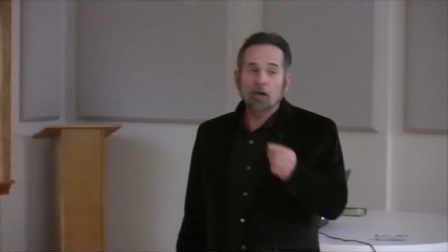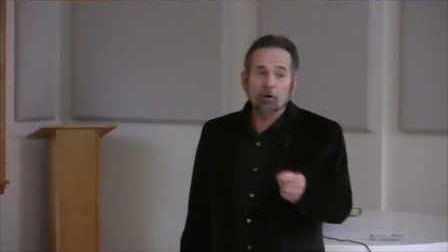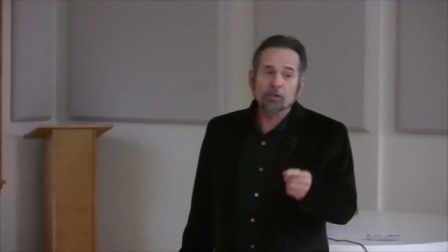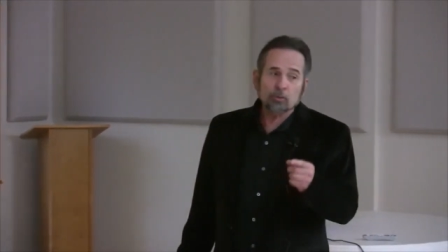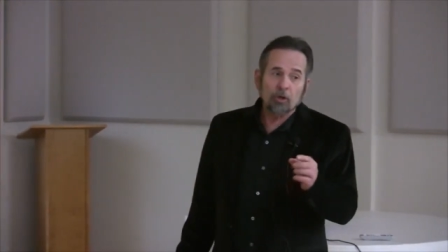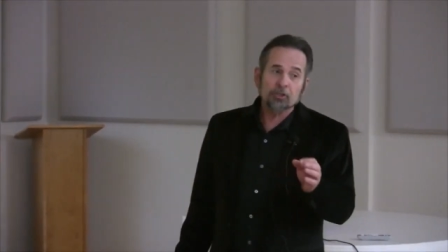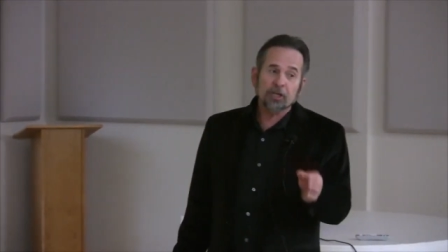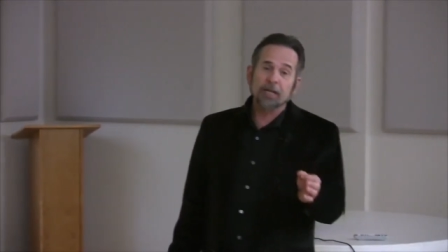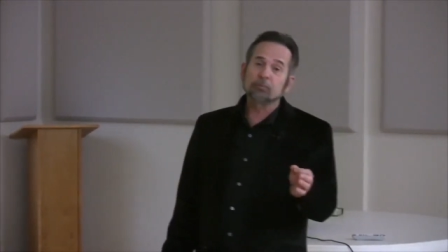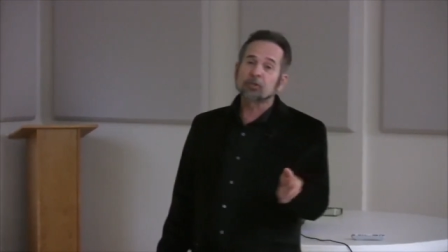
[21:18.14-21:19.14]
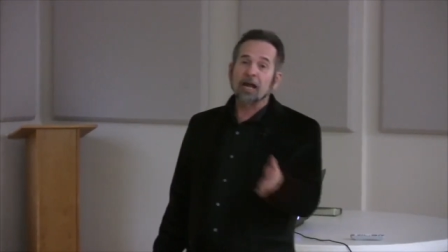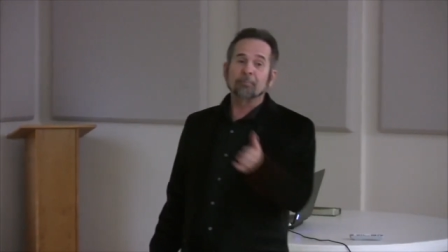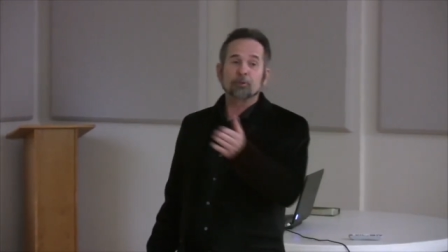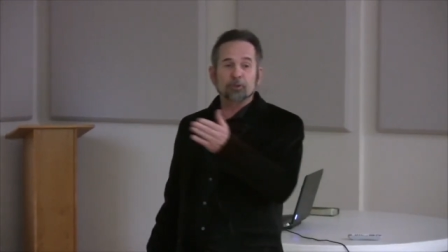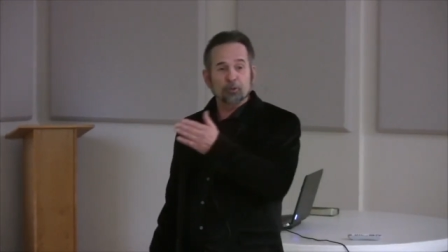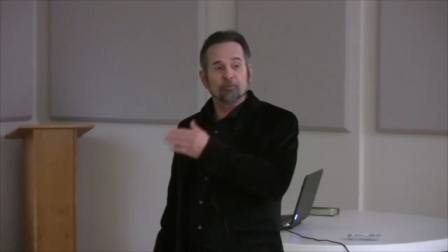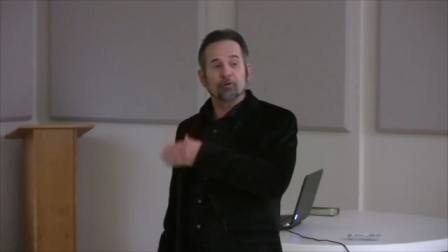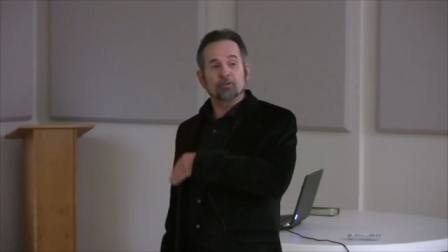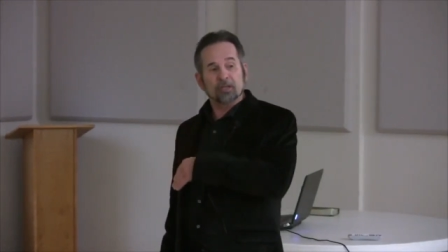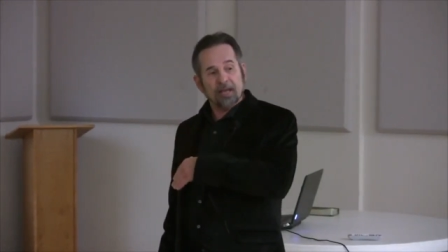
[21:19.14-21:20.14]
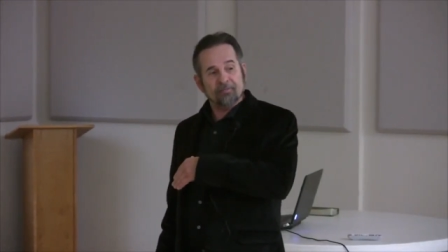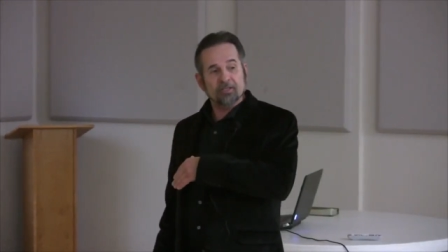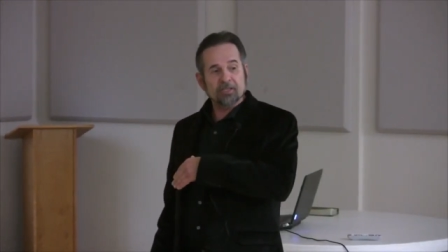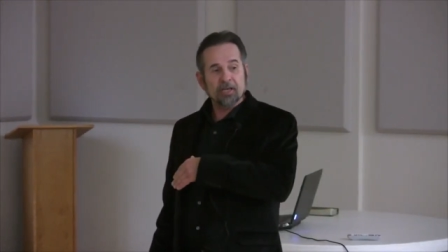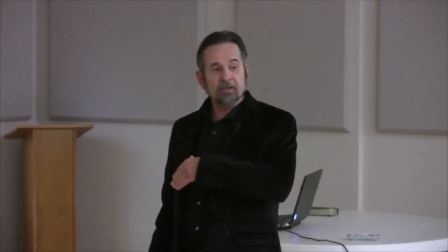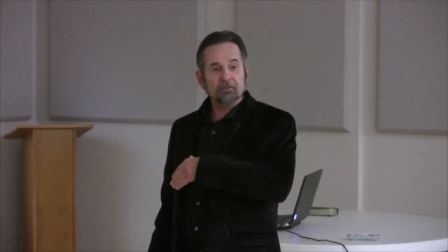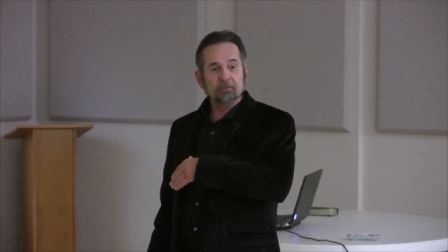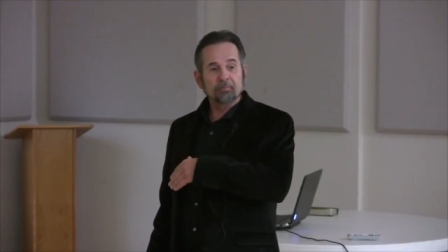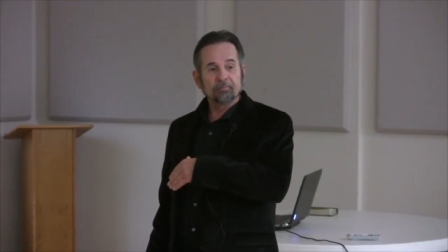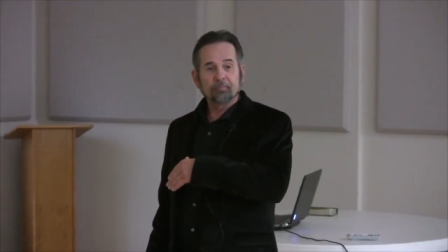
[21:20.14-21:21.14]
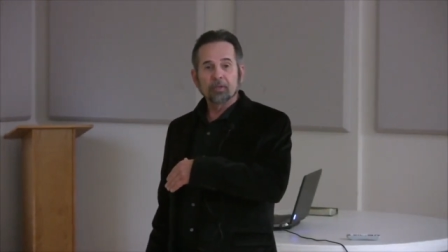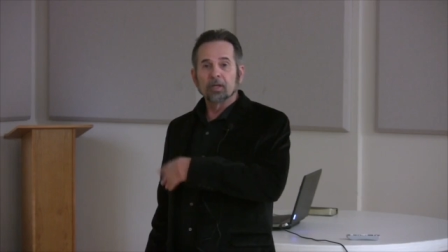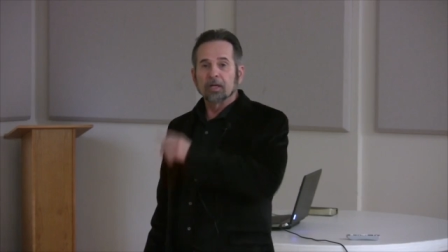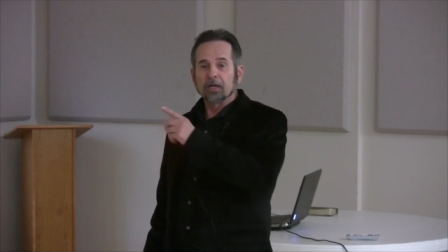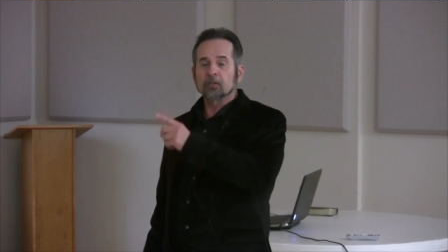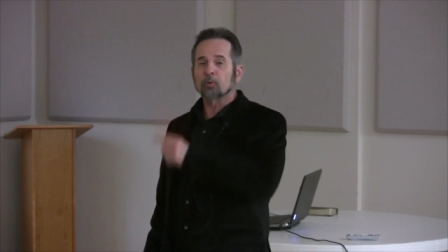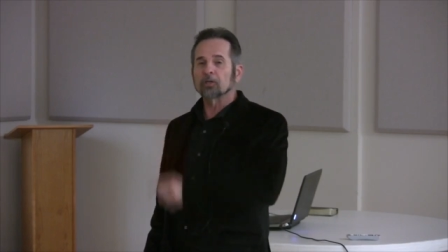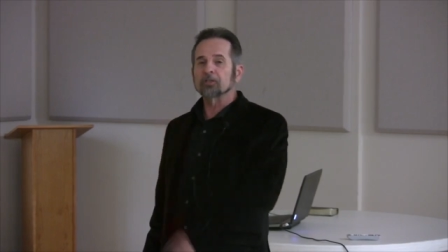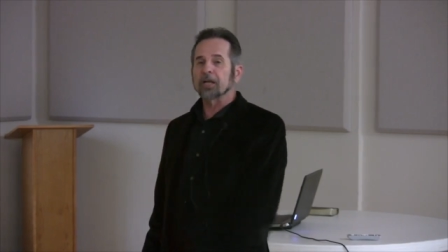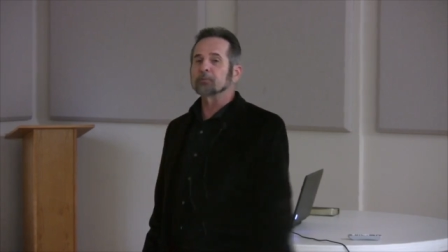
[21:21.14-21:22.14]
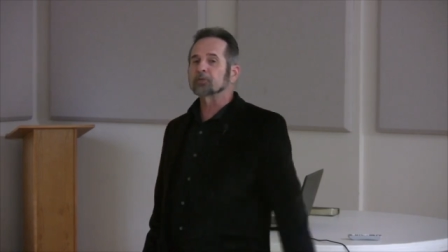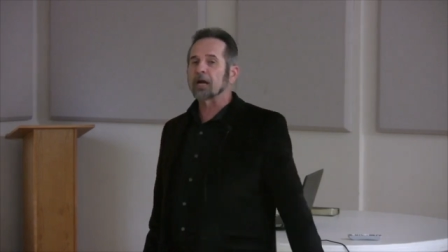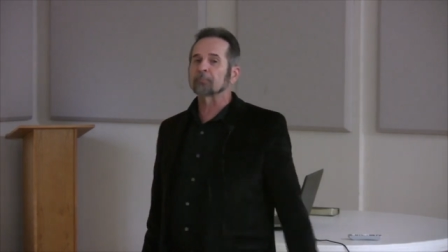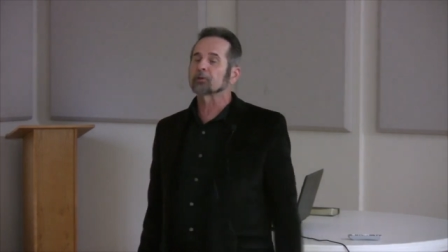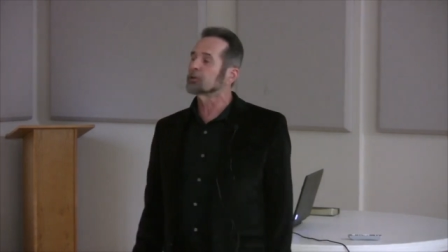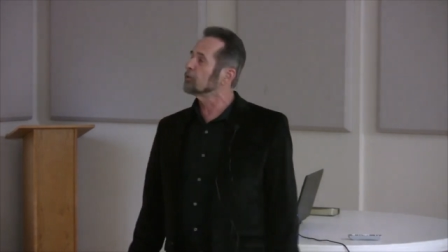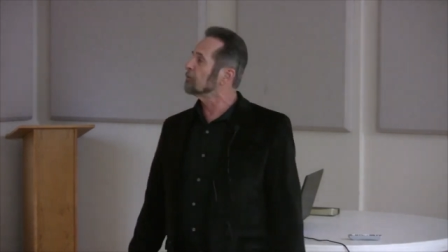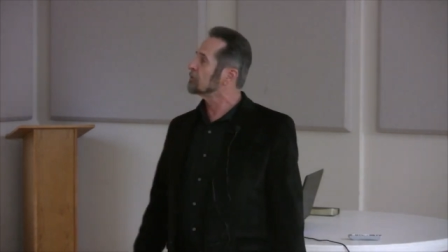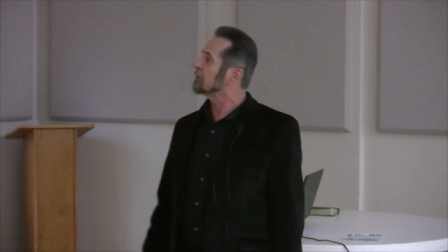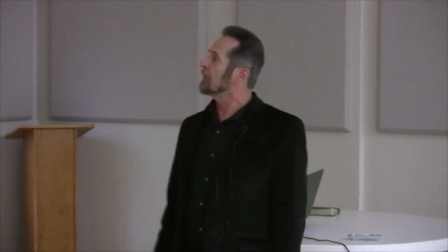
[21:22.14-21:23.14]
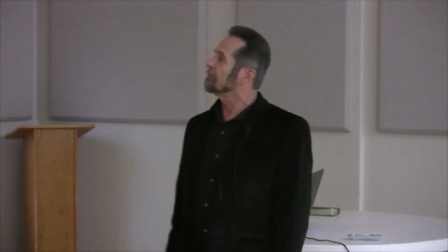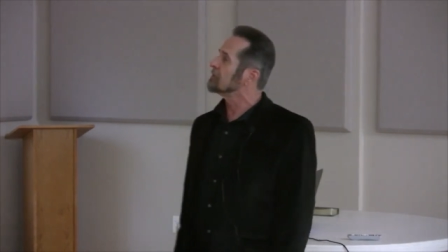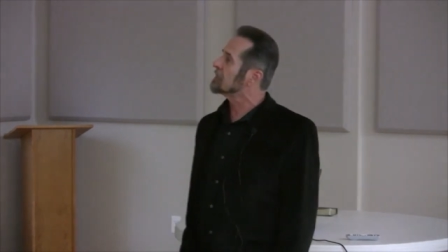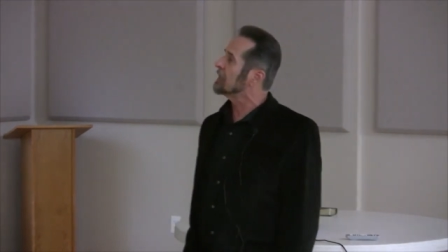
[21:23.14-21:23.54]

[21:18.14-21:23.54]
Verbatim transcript: notice what James chapter two verse eleven says. Here's what James chapter two verse eleven